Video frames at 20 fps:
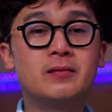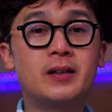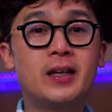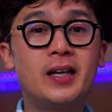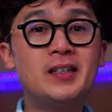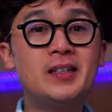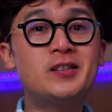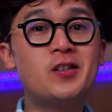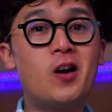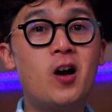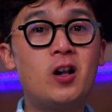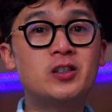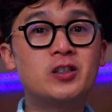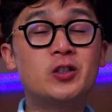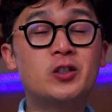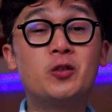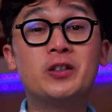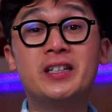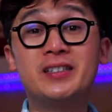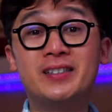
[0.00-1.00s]
is
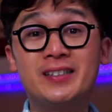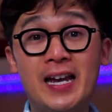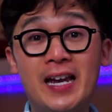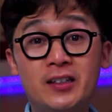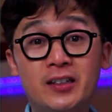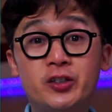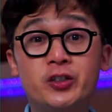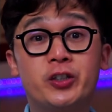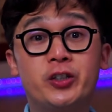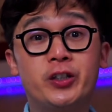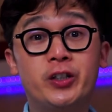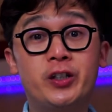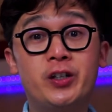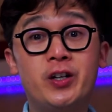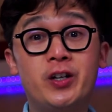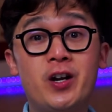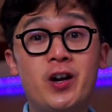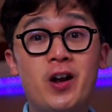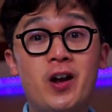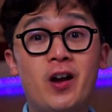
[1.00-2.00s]
also the center
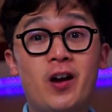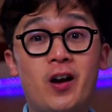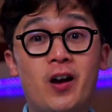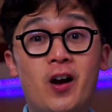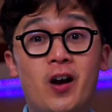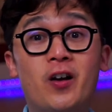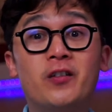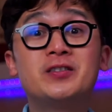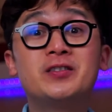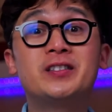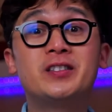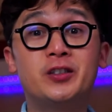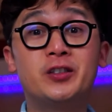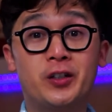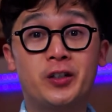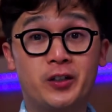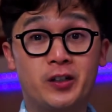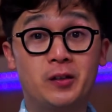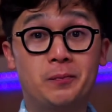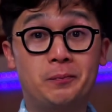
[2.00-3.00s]
of
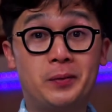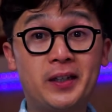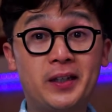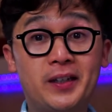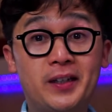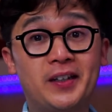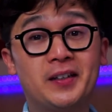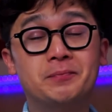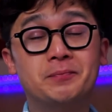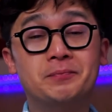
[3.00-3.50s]
circle P.